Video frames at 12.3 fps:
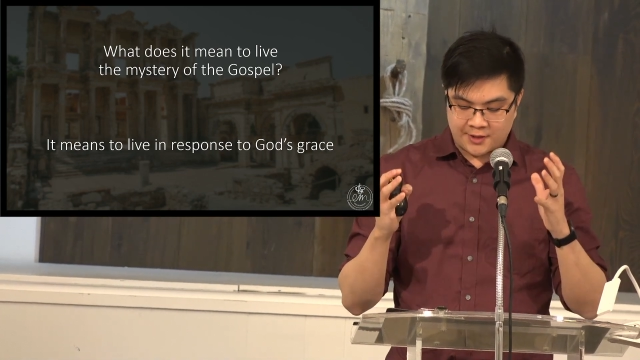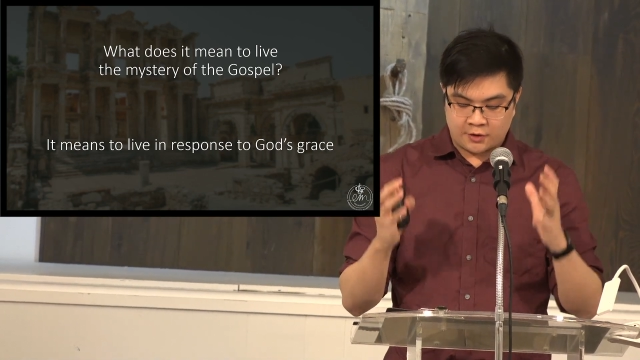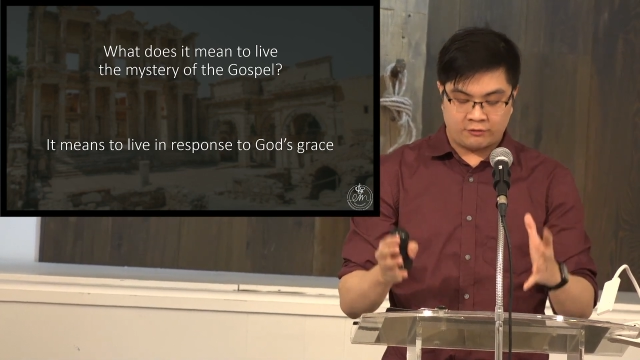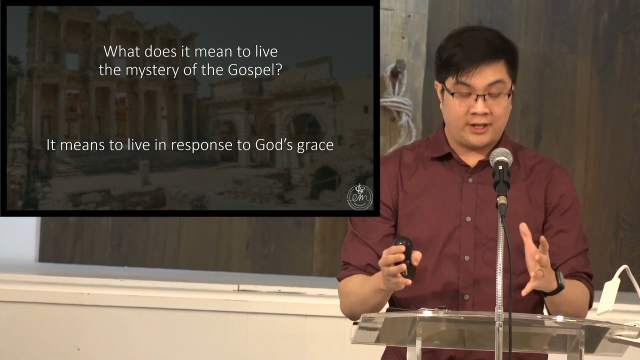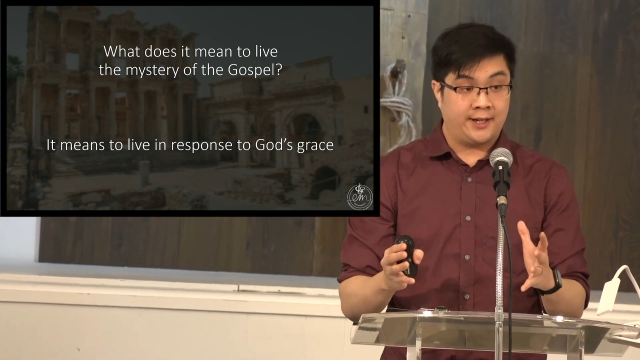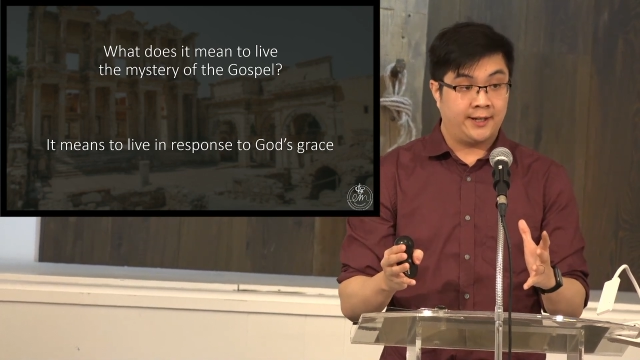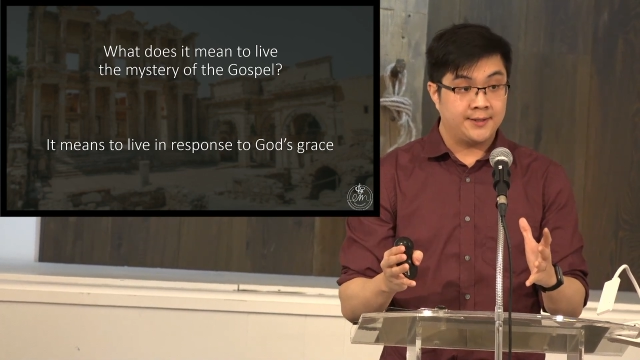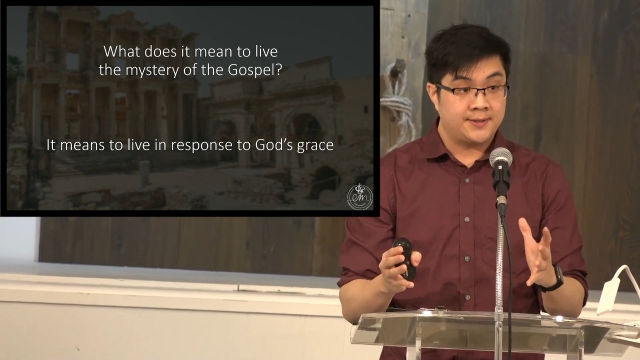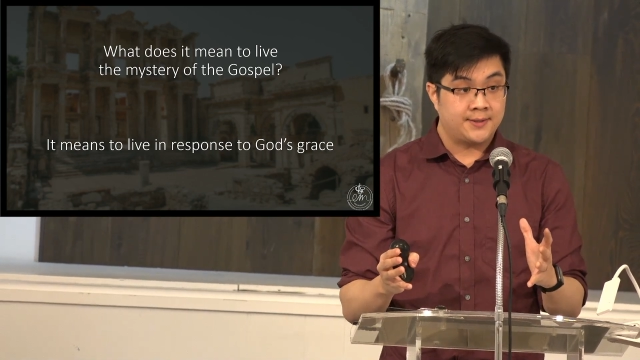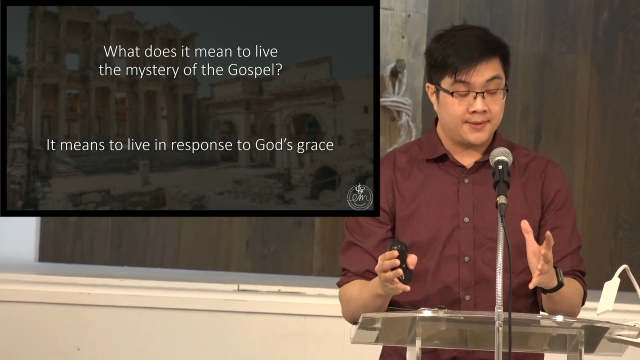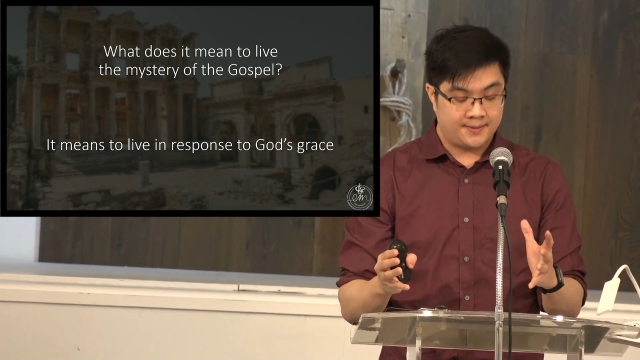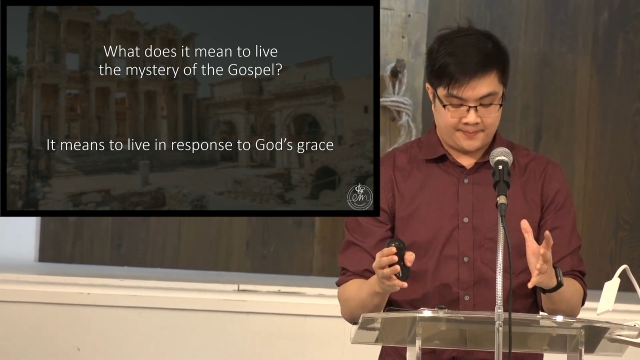
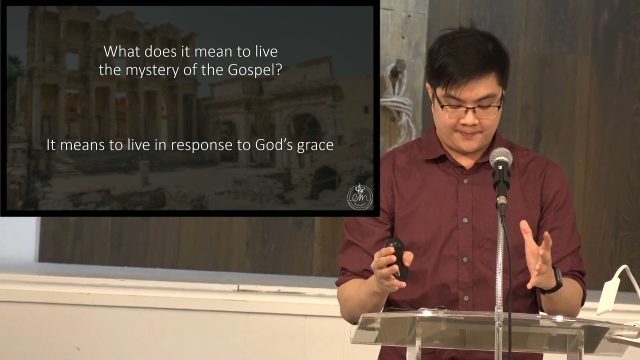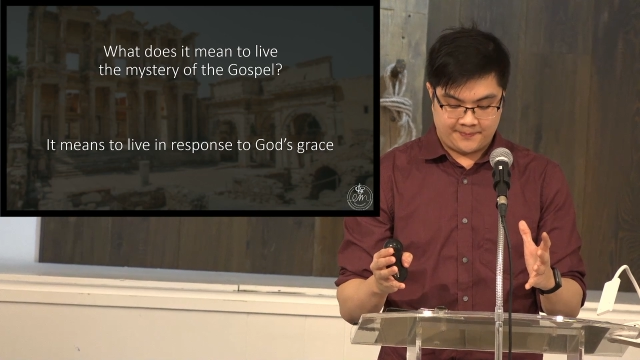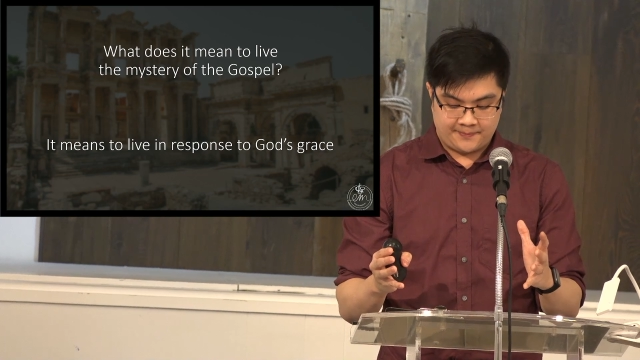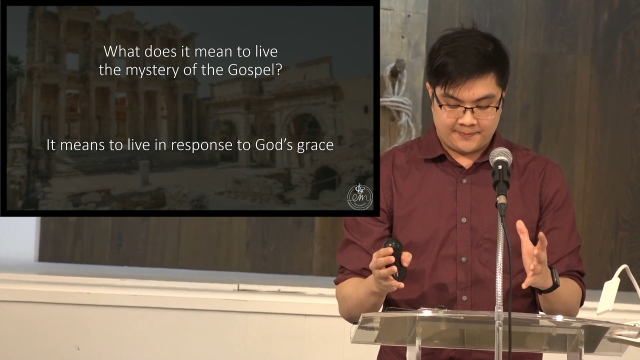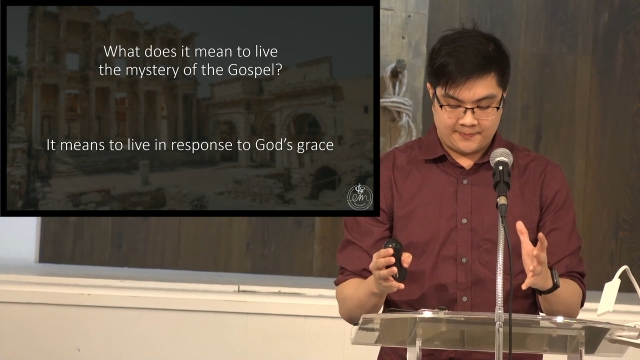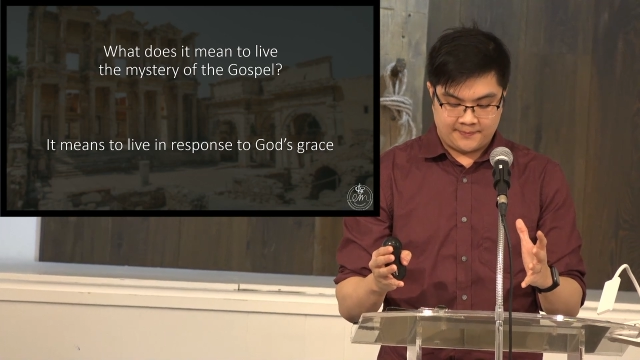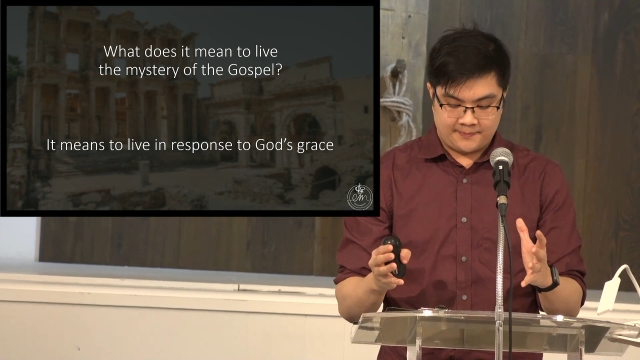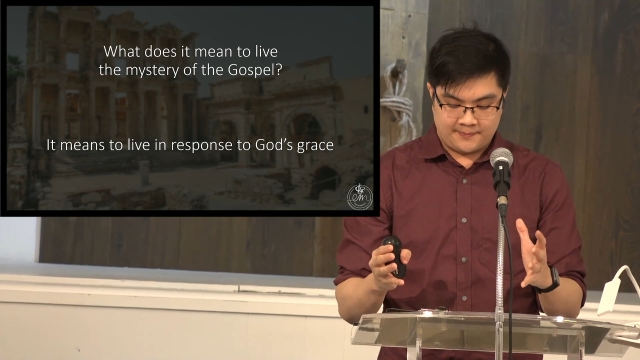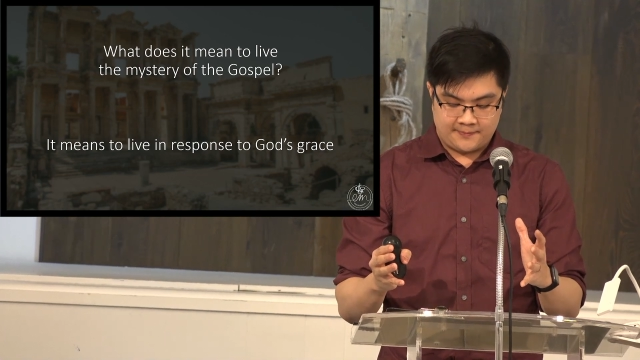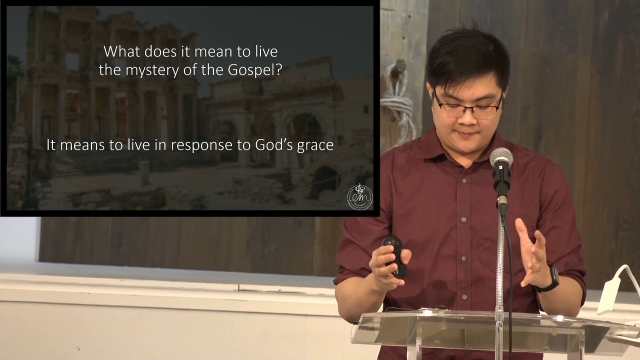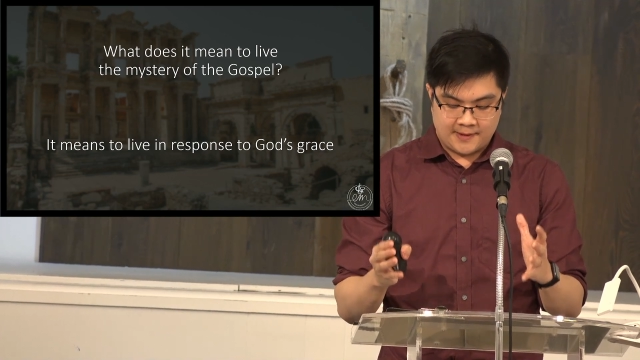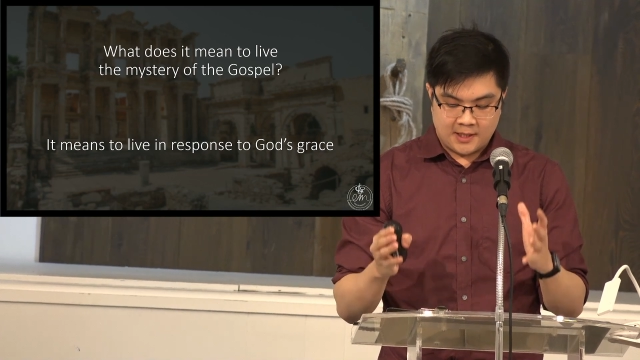grace,
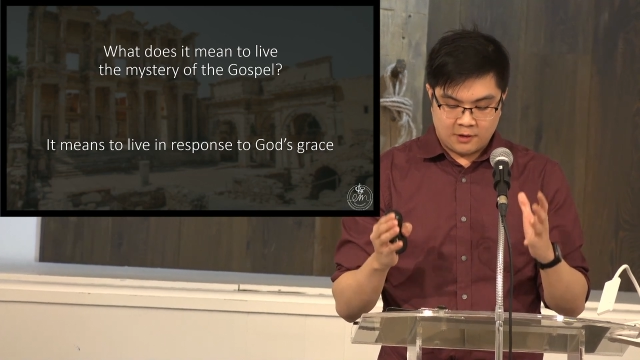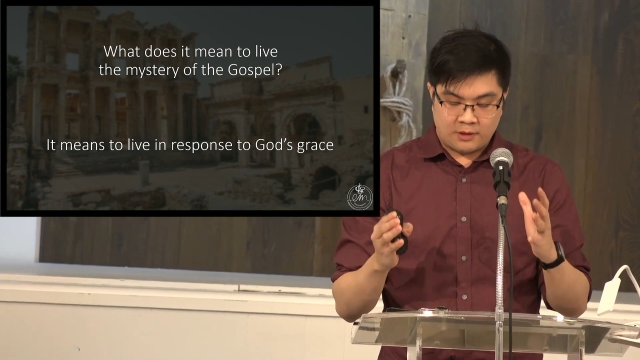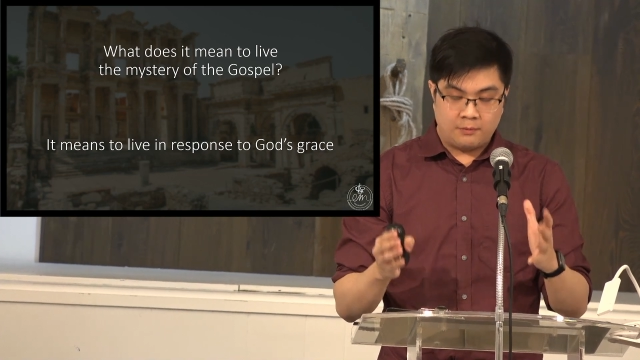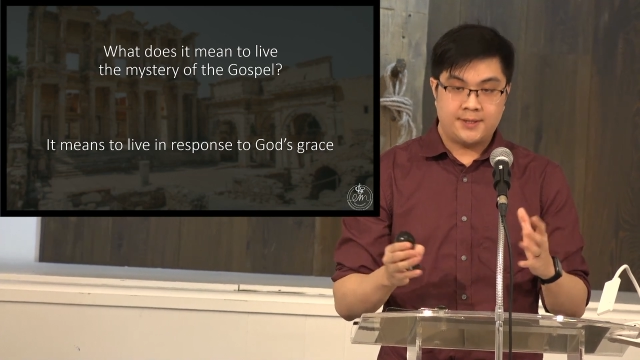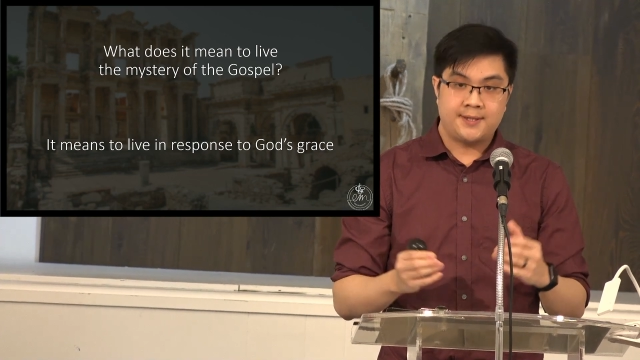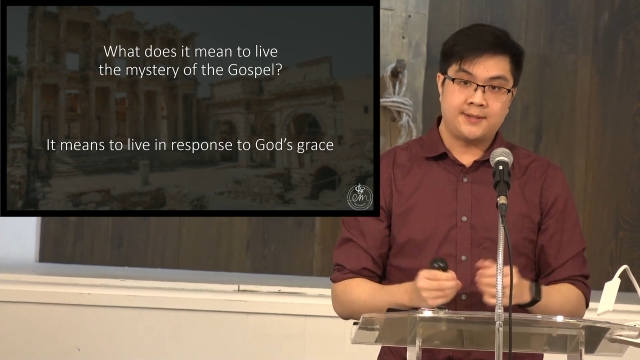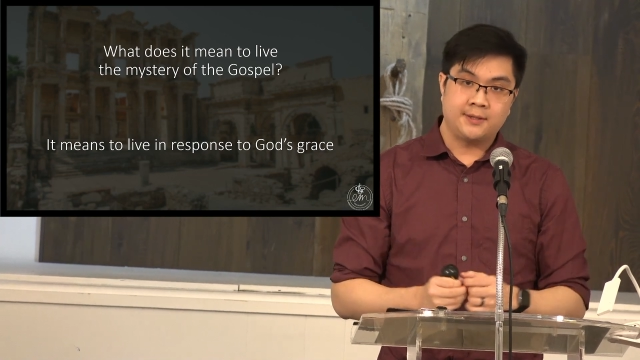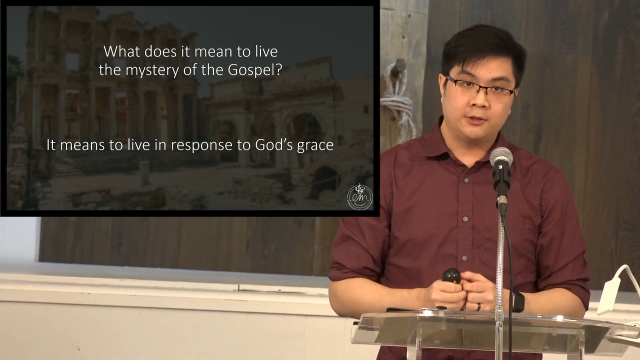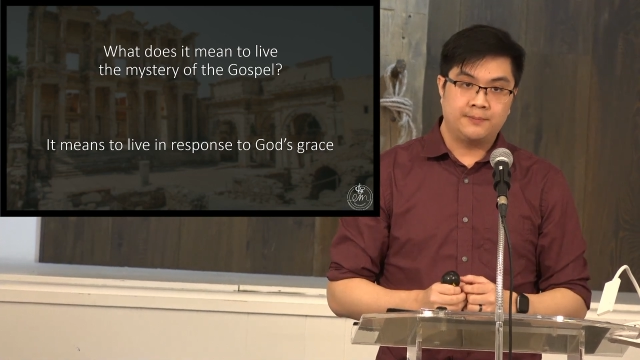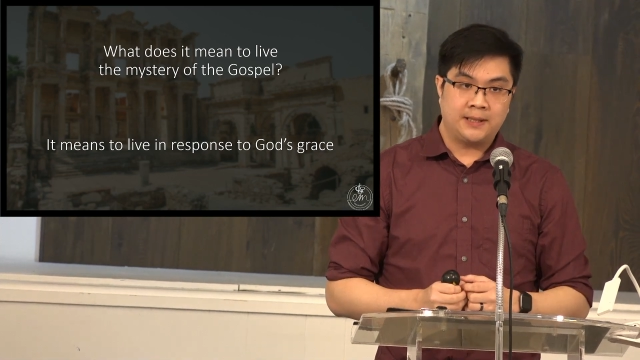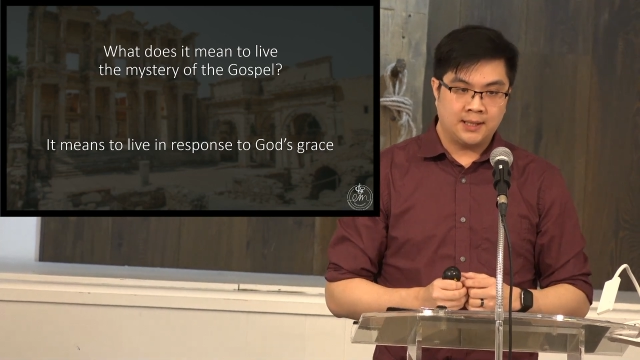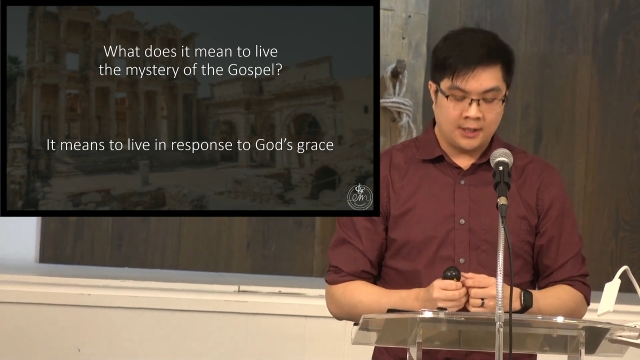we would still
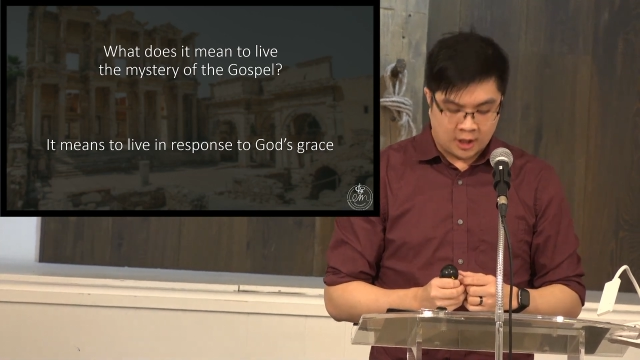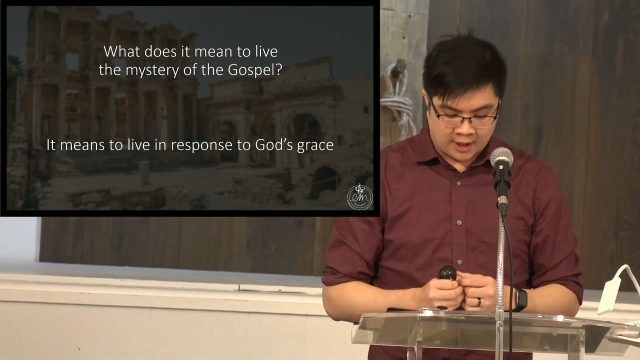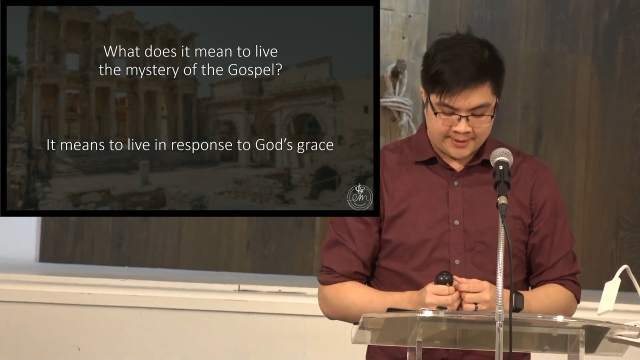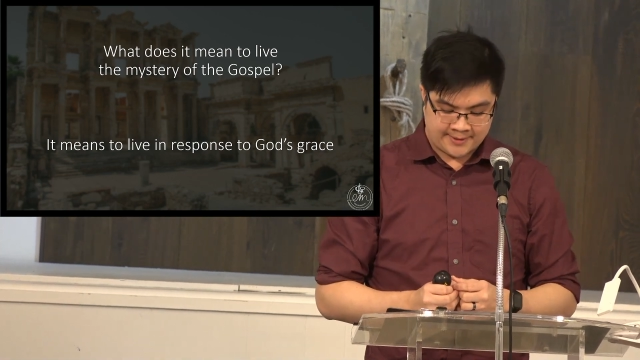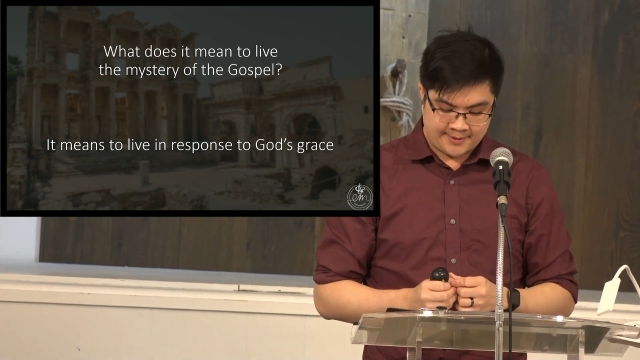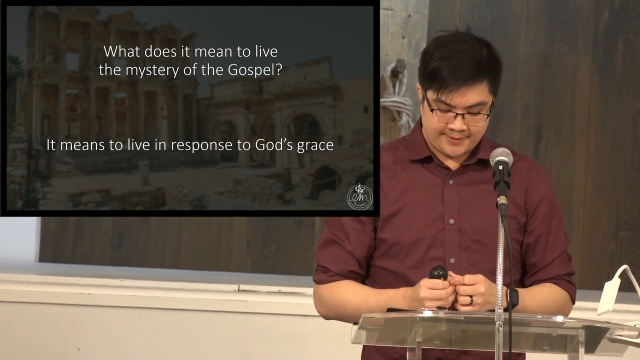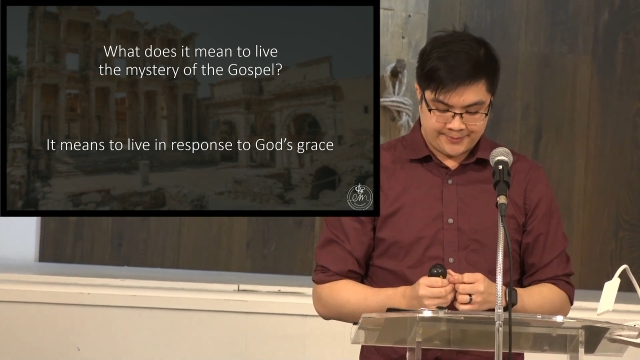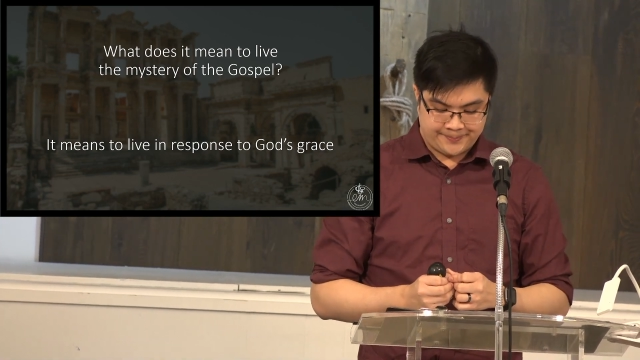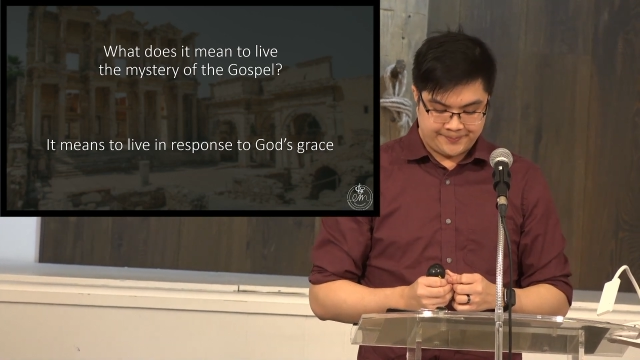be lost.